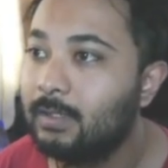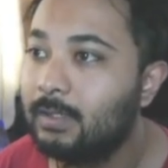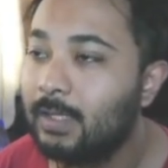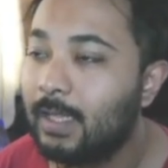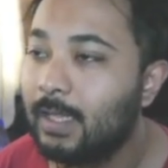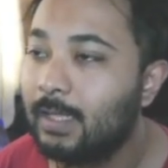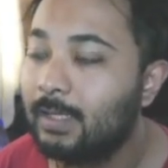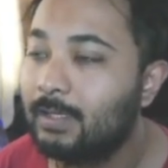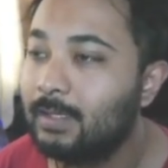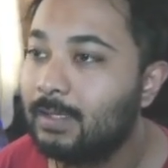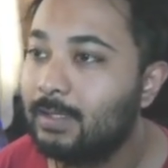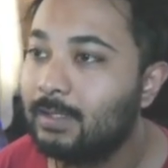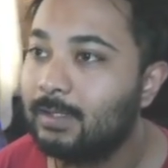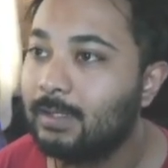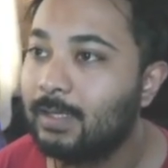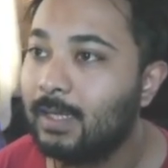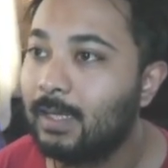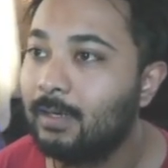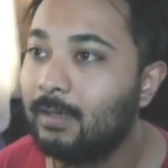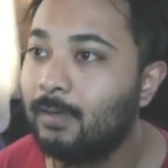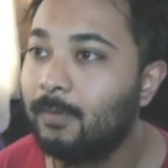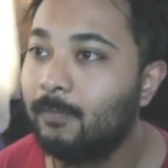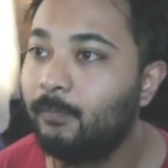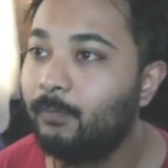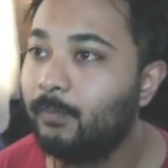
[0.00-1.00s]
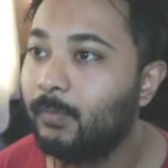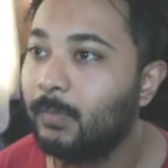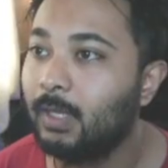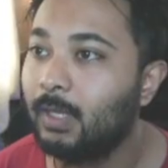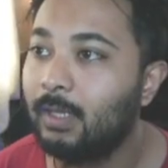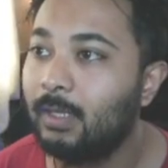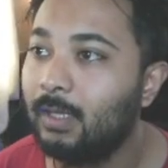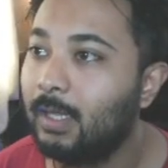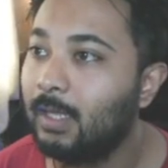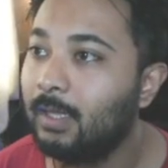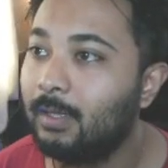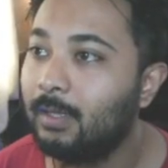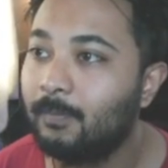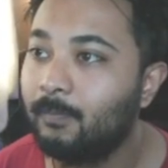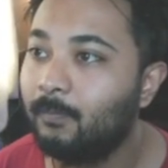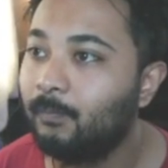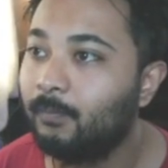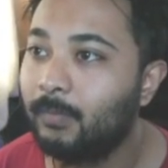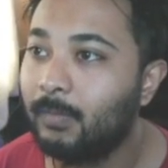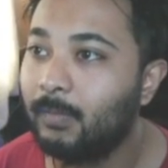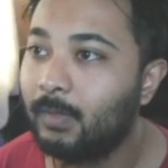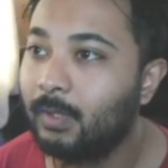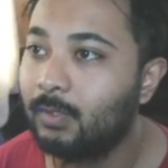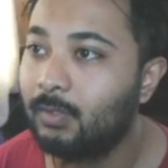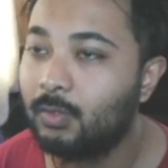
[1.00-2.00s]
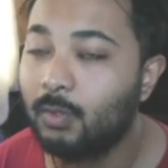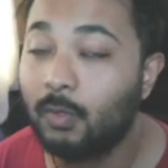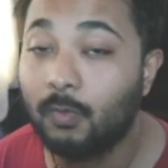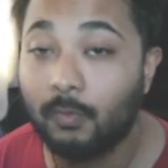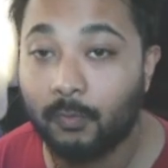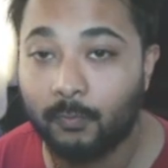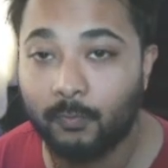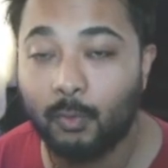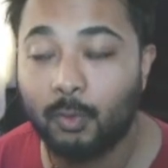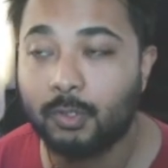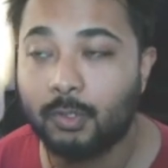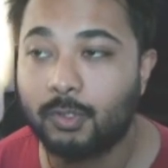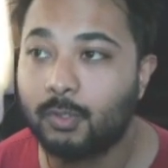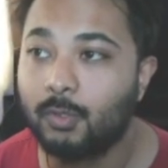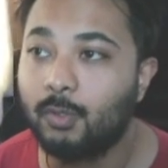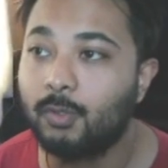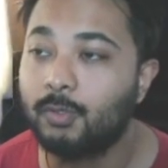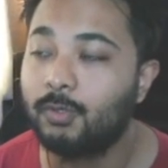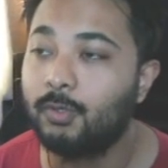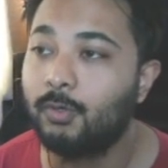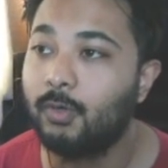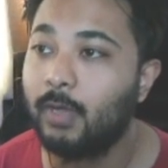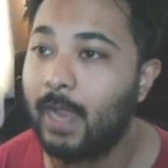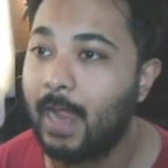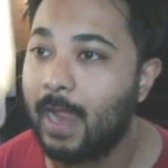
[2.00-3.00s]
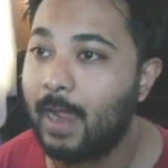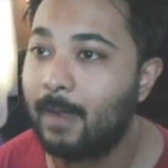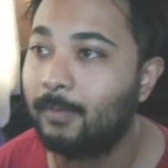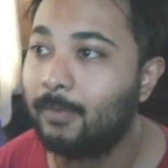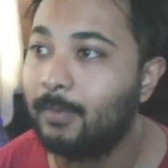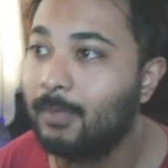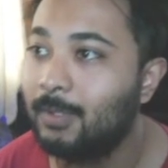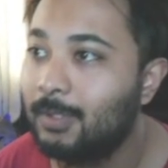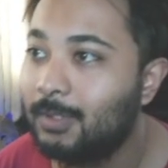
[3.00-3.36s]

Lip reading: It's kind of like, don't force close your app.